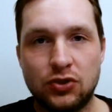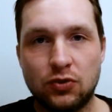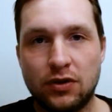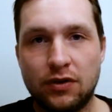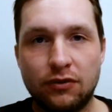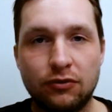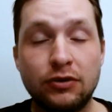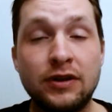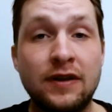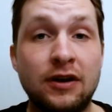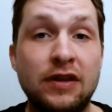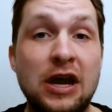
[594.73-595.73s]
Jordan threw
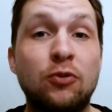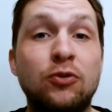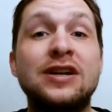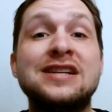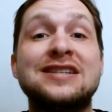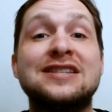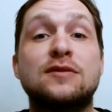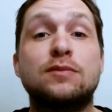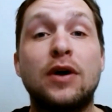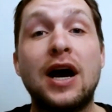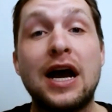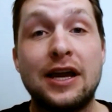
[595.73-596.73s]
in there that were
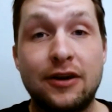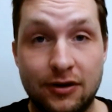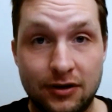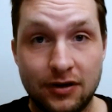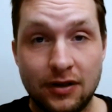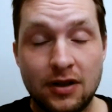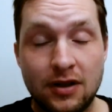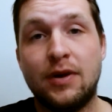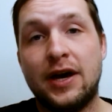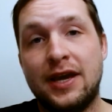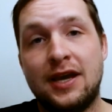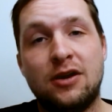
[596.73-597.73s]
inspired
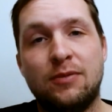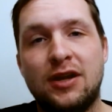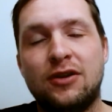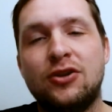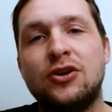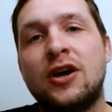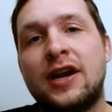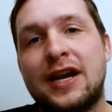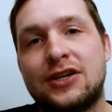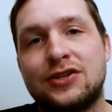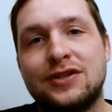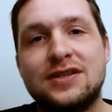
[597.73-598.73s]
by anime. You're not
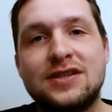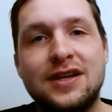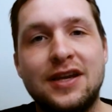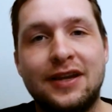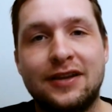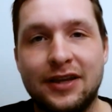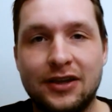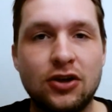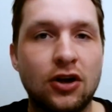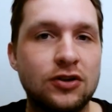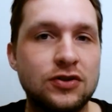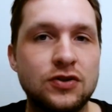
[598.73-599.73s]
actually seeing like
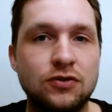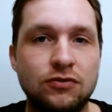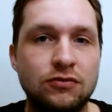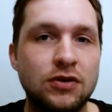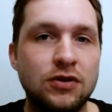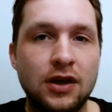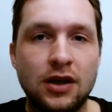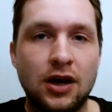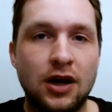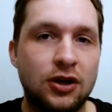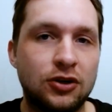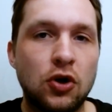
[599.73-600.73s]
cartoon
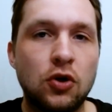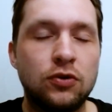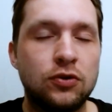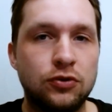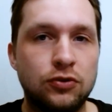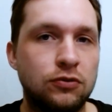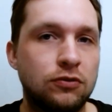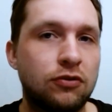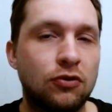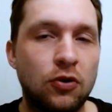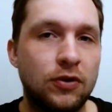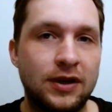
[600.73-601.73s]
Goku
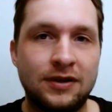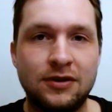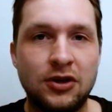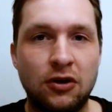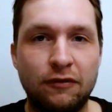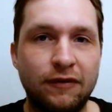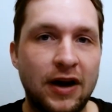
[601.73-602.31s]
throw in